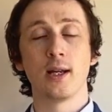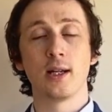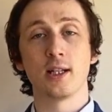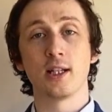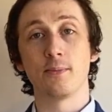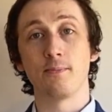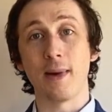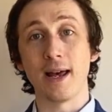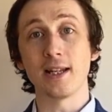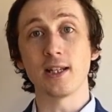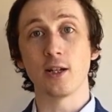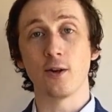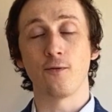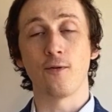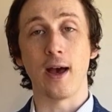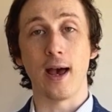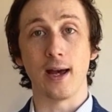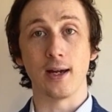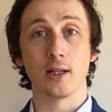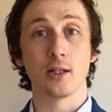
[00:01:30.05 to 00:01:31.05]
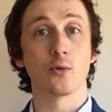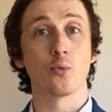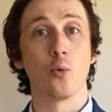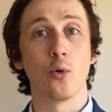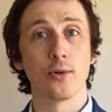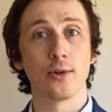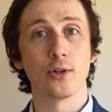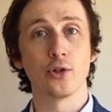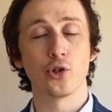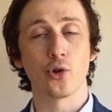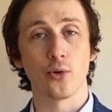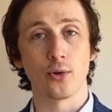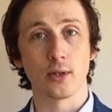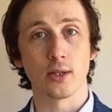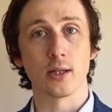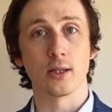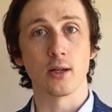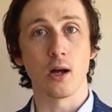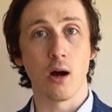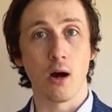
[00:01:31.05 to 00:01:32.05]
specifies what the
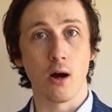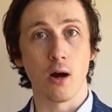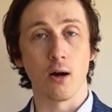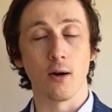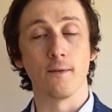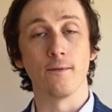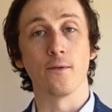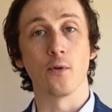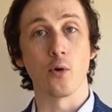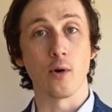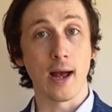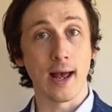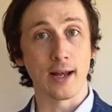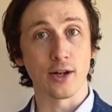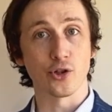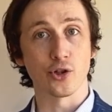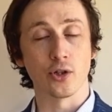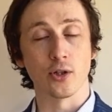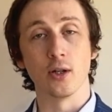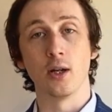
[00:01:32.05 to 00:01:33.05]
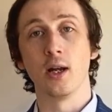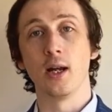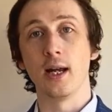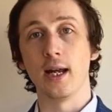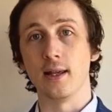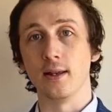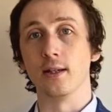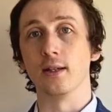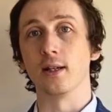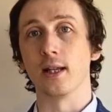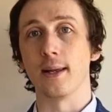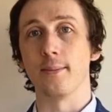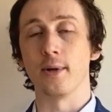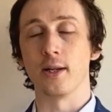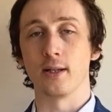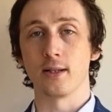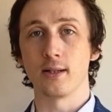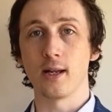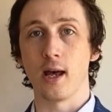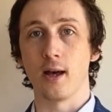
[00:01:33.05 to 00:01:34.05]
choices are for action in the dilemma
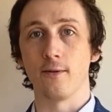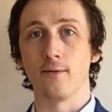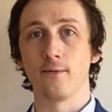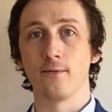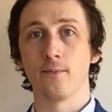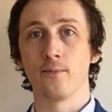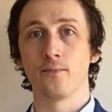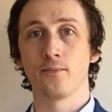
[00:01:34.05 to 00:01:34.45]
itself.